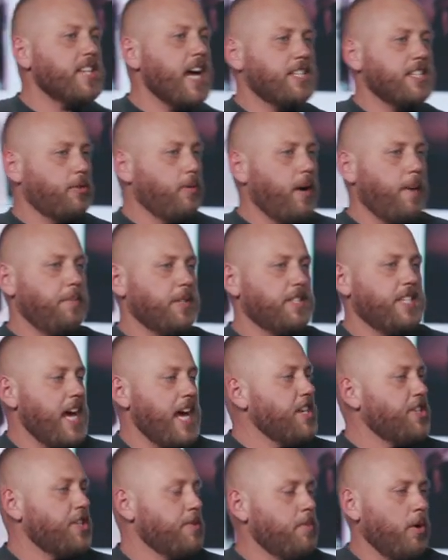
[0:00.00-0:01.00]
has a
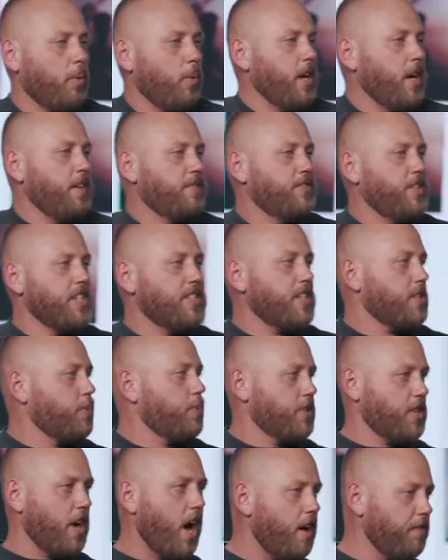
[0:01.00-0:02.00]
reputation, but what if Jesus
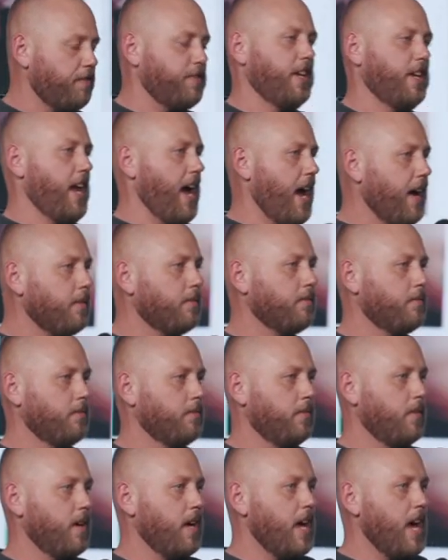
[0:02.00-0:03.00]
was off today?
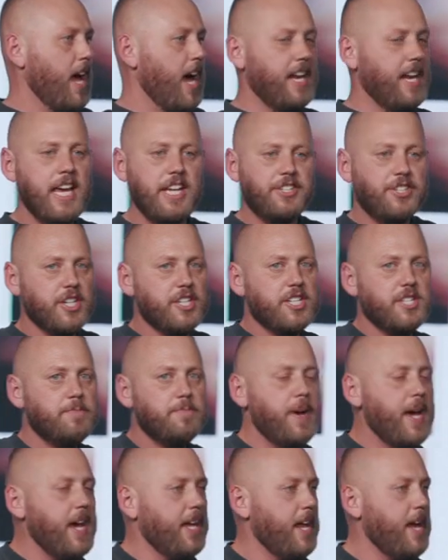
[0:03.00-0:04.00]
And he just
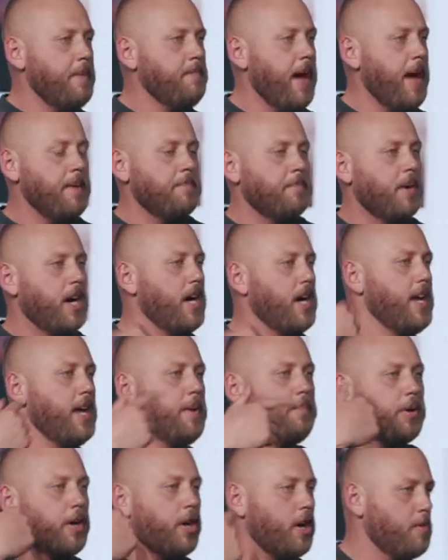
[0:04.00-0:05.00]
spit and made mud and
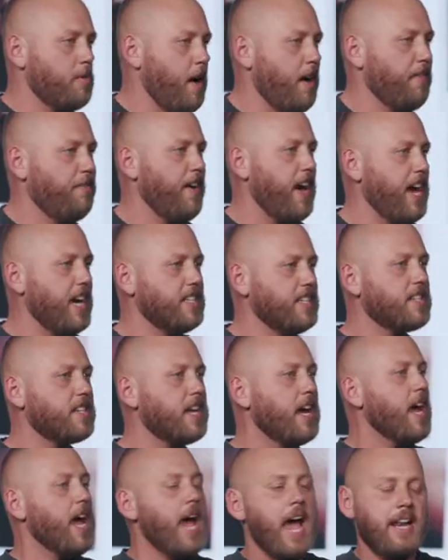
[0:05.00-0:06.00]
put it on my face,
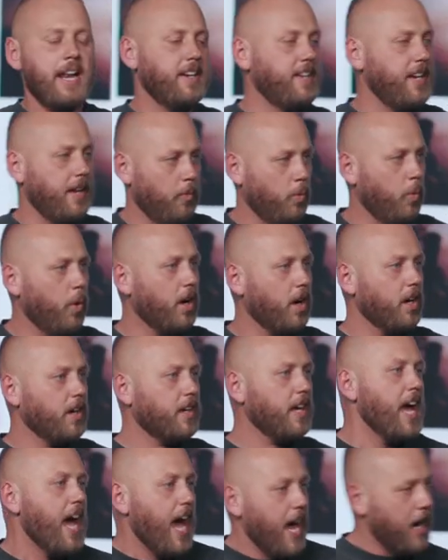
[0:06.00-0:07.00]
and it didn't work.
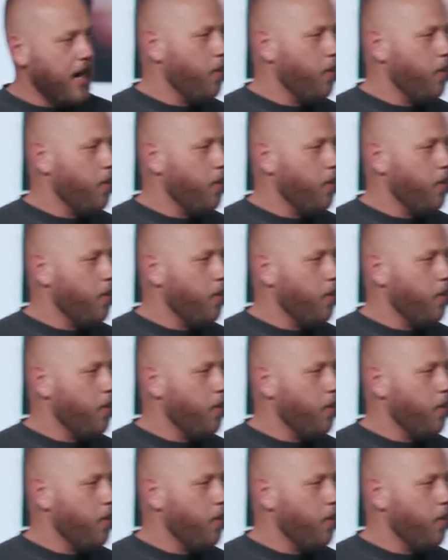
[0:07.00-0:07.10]
And